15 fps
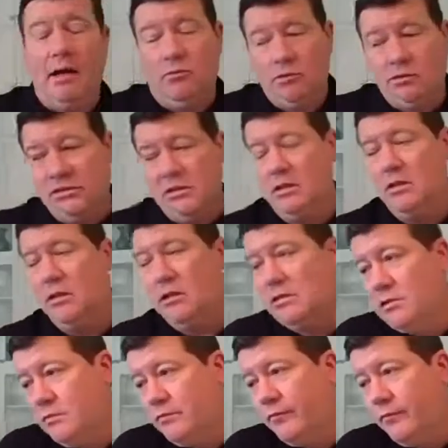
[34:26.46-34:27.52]
will say
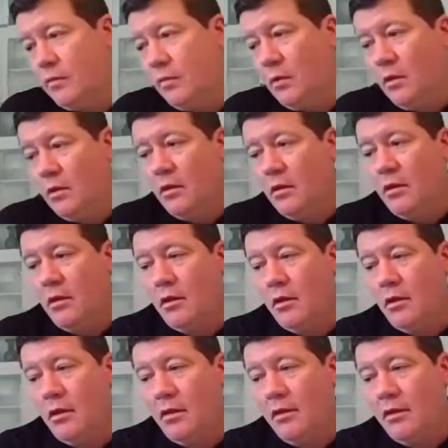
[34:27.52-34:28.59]
this:
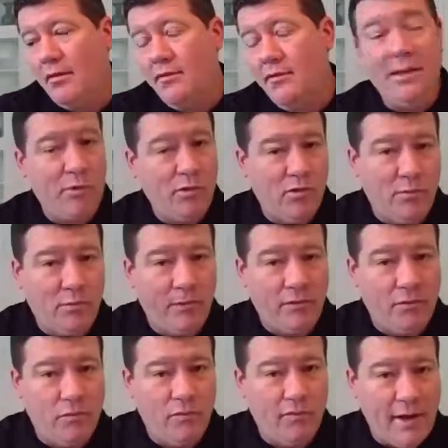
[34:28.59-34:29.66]
typical Marine
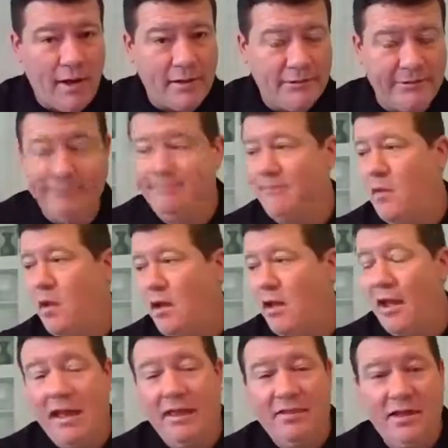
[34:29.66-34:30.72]
Corps fashion,
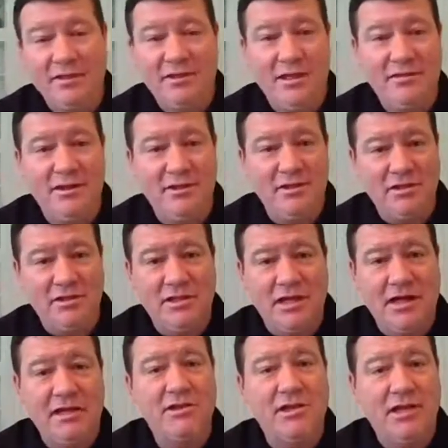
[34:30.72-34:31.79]
they said this is an
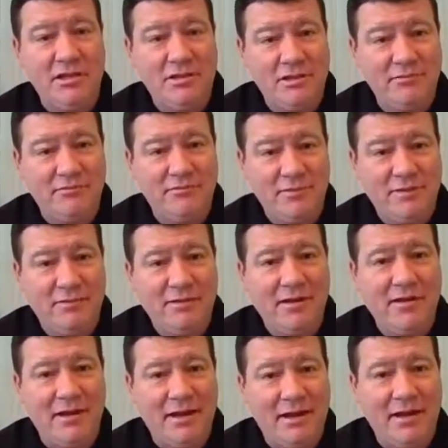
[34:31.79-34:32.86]
education
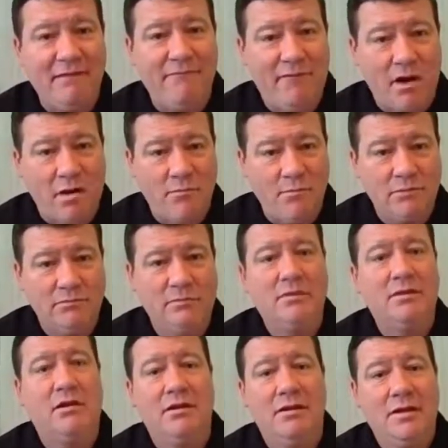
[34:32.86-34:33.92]
uh, environment,
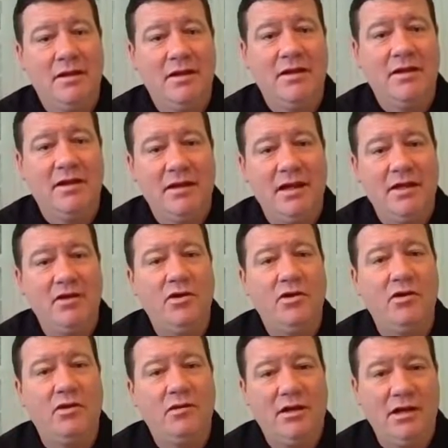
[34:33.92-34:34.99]
and
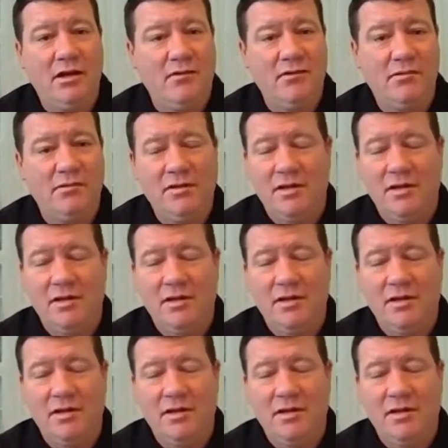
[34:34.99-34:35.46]
you're you know